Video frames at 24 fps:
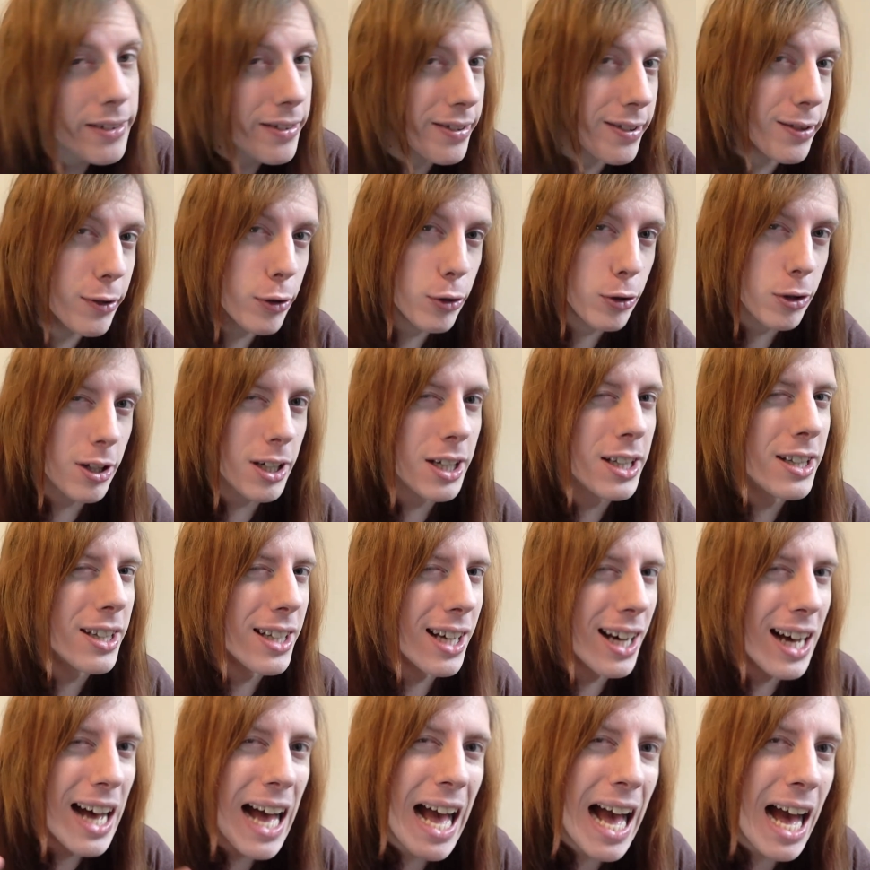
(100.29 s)
school in
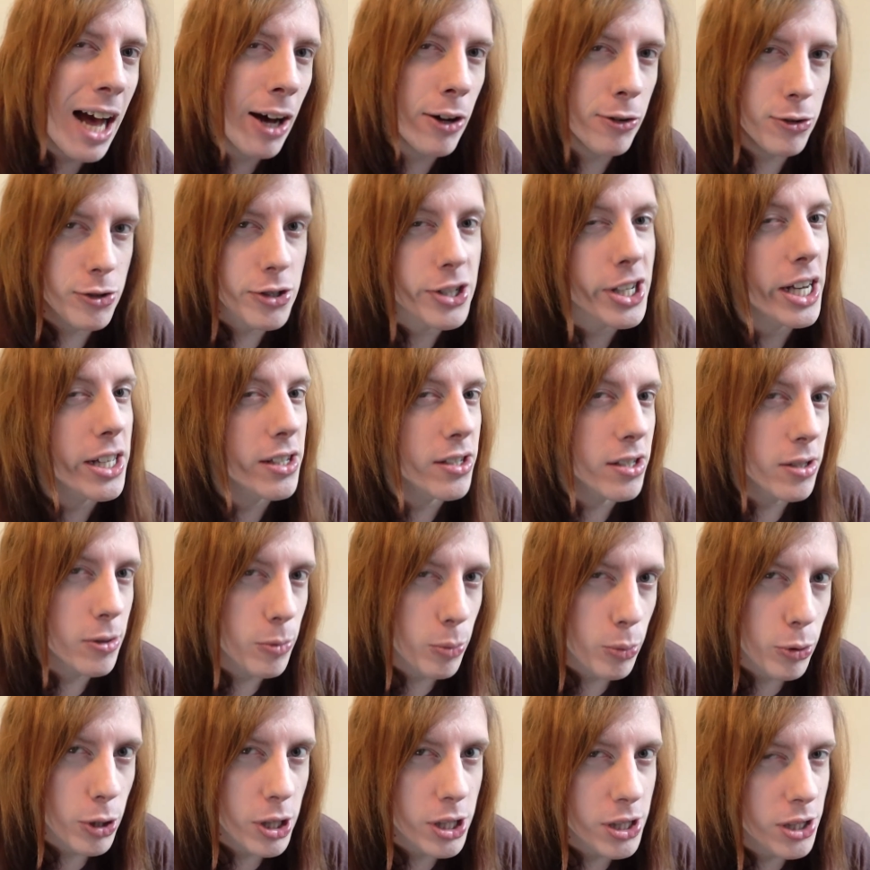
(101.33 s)
that
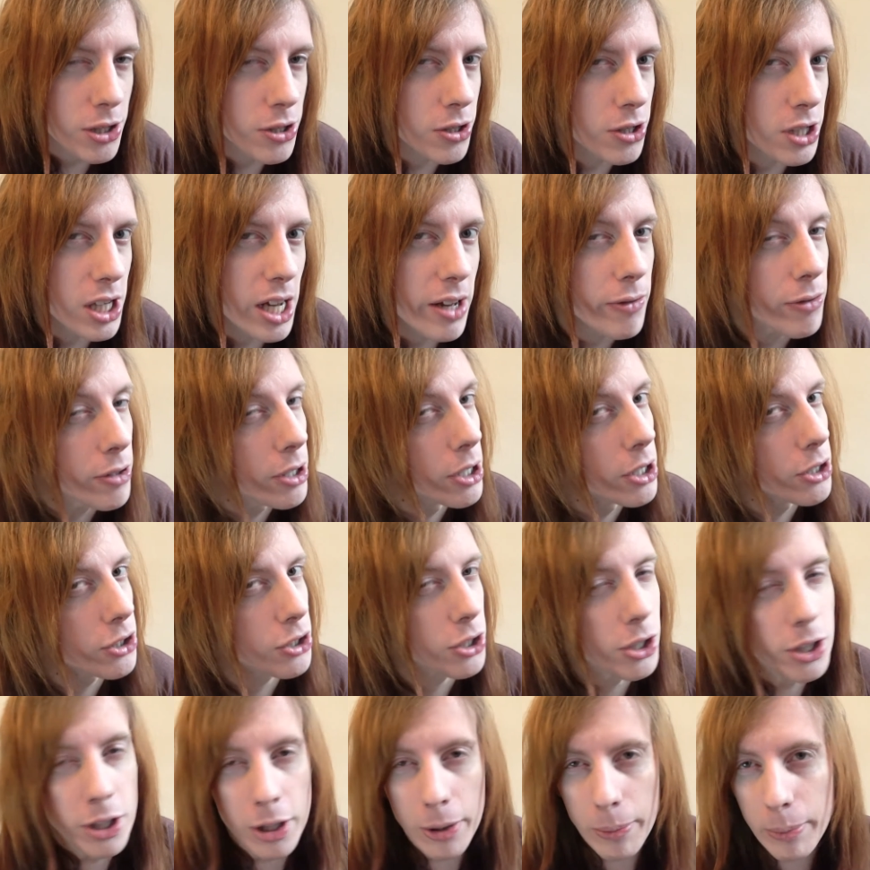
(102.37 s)
outdated British
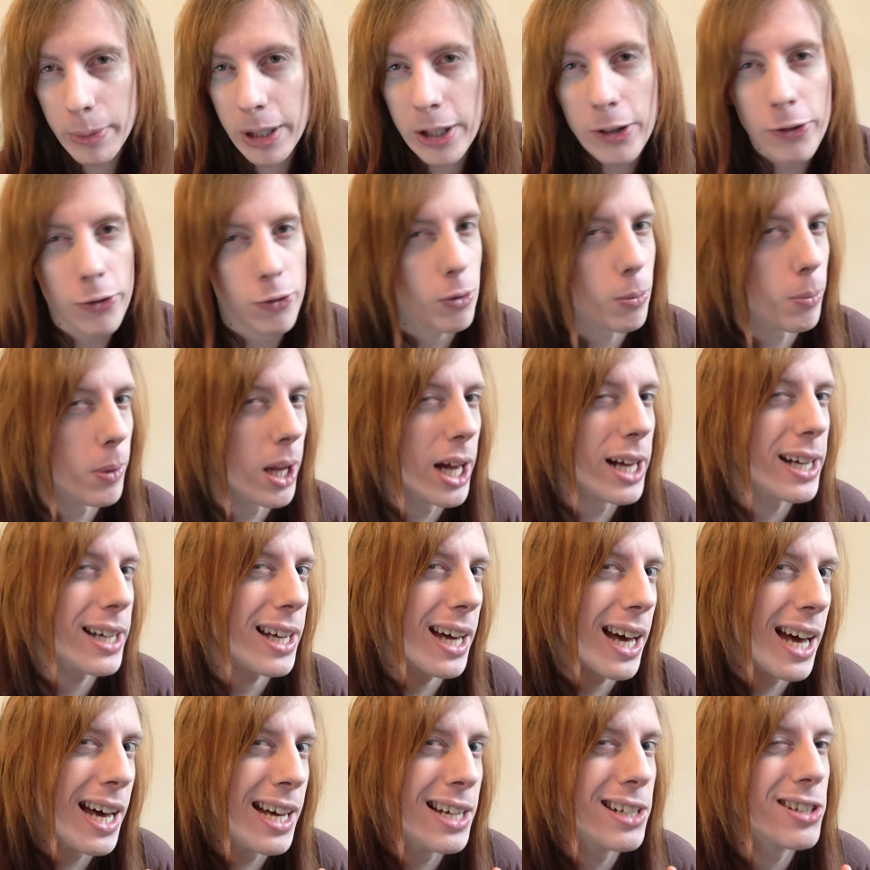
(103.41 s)
definition that means from
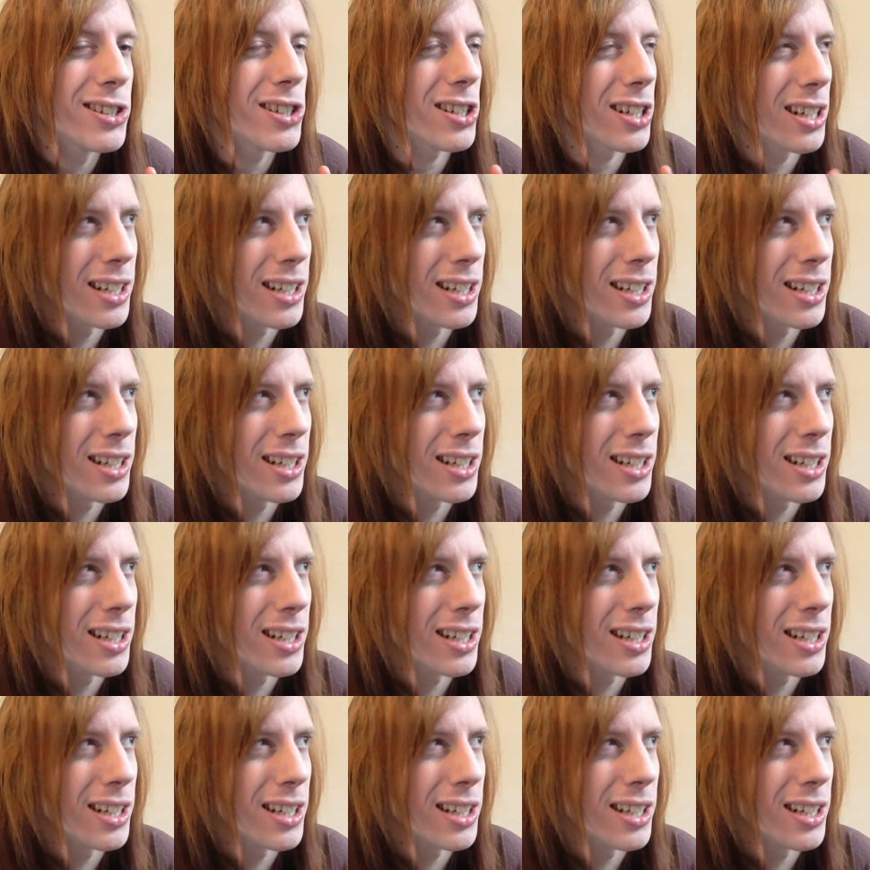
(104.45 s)
like age